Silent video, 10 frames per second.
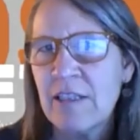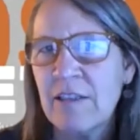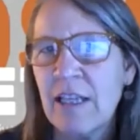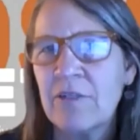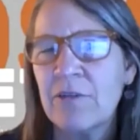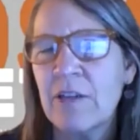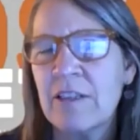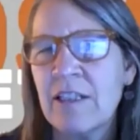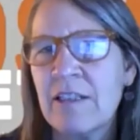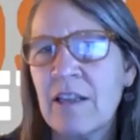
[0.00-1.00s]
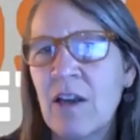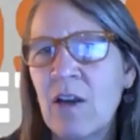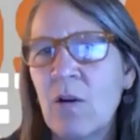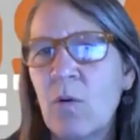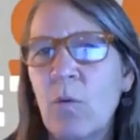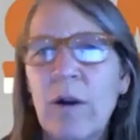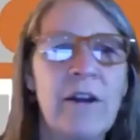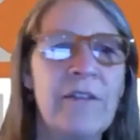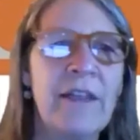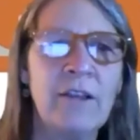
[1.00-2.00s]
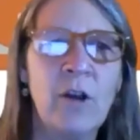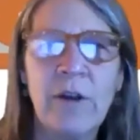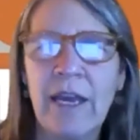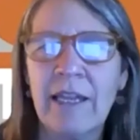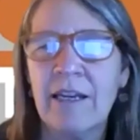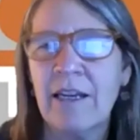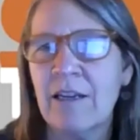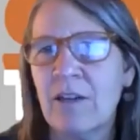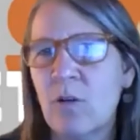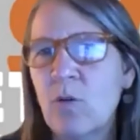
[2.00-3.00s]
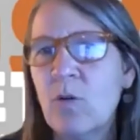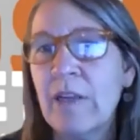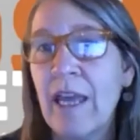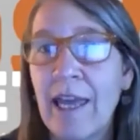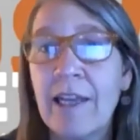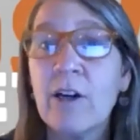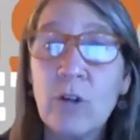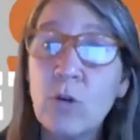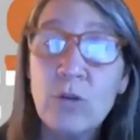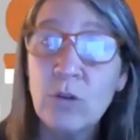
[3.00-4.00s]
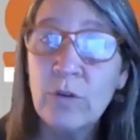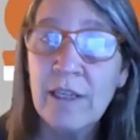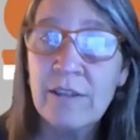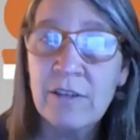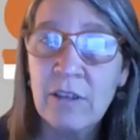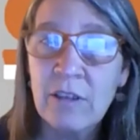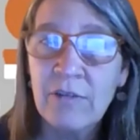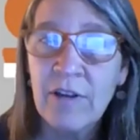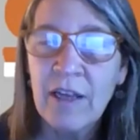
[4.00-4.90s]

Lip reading: Like, for instance, where are they located and who can or who do they serve?